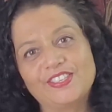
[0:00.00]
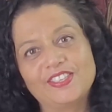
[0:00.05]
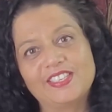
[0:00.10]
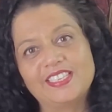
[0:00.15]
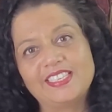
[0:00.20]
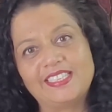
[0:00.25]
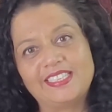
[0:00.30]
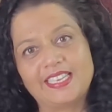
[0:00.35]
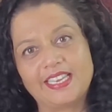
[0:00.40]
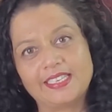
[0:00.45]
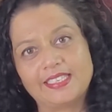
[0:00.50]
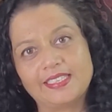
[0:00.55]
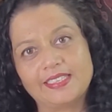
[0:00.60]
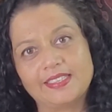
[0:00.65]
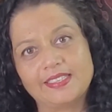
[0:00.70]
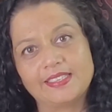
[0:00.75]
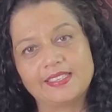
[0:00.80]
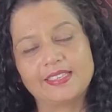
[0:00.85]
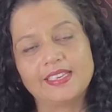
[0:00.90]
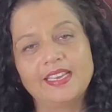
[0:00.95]
to this
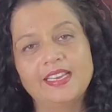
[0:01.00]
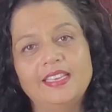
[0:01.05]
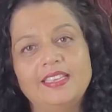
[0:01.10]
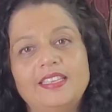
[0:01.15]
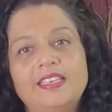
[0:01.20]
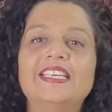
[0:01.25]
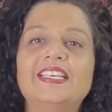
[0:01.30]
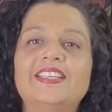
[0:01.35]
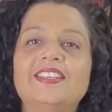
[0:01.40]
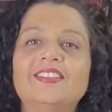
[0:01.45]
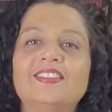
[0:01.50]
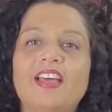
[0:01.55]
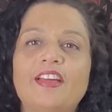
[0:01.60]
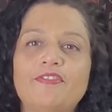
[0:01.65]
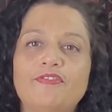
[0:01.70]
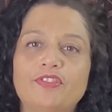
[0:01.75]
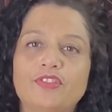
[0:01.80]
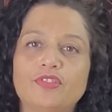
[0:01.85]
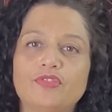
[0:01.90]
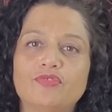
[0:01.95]
sentence. The
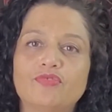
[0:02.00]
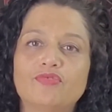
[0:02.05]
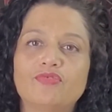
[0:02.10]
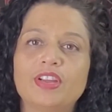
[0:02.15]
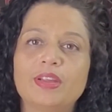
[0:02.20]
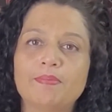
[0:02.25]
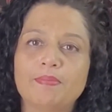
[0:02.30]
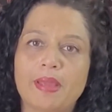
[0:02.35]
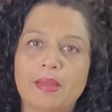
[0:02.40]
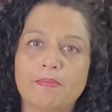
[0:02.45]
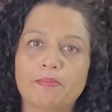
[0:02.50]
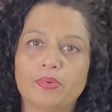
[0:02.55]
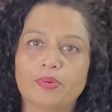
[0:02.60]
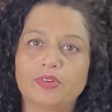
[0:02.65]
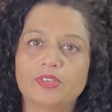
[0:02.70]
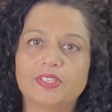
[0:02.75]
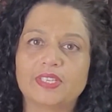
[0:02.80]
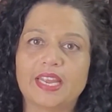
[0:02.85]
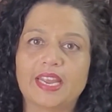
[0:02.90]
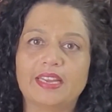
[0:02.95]
elephant
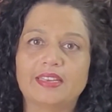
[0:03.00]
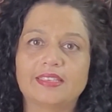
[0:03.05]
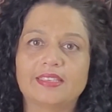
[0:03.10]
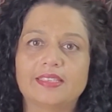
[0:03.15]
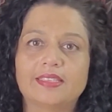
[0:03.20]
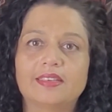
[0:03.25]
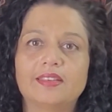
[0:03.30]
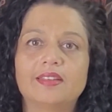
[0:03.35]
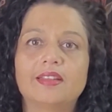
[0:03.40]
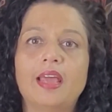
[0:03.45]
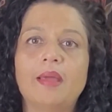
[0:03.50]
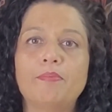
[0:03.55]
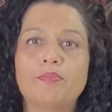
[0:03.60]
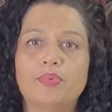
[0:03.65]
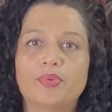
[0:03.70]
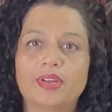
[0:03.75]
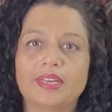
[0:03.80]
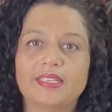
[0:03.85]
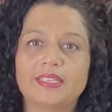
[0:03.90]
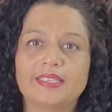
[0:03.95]
remembers and
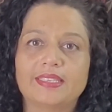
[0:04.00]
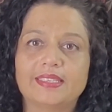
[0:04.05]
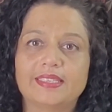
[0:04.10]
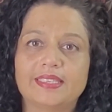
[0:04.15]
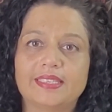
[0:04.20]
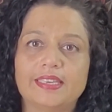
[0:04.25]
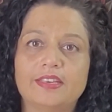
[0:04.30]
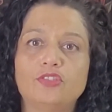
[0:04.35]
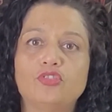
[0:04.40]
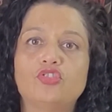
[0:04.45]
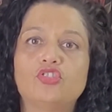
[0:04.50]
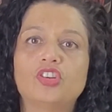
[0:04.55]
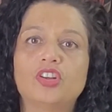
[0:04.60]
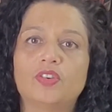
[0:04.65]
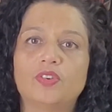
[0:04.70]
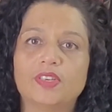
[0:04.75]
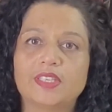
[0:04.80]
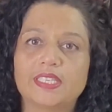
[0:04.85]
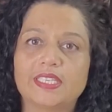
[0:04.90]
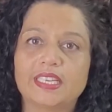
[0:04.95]
celebrates his
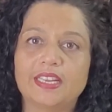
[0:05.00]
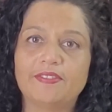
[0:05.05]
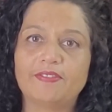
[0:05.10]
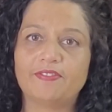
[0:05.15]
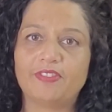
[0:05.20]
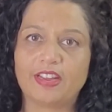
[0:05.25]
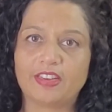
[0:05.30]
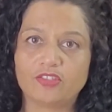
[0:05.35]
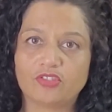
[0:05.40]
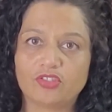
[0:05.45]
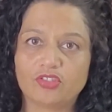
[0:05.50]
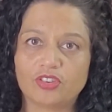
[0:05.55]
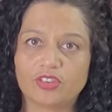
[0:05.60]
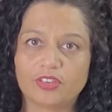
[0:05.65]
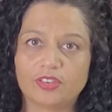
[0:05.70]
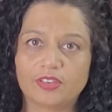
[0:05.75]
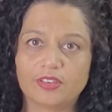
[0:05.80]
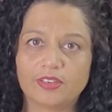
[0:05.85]
dangerous adventure.